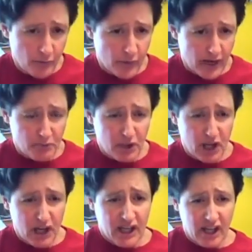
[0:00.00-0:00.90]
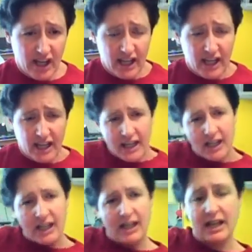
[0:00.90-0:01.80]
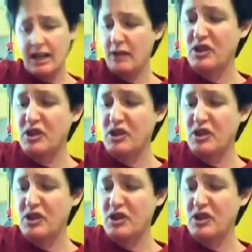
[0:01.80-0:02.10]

when I pluck, I'm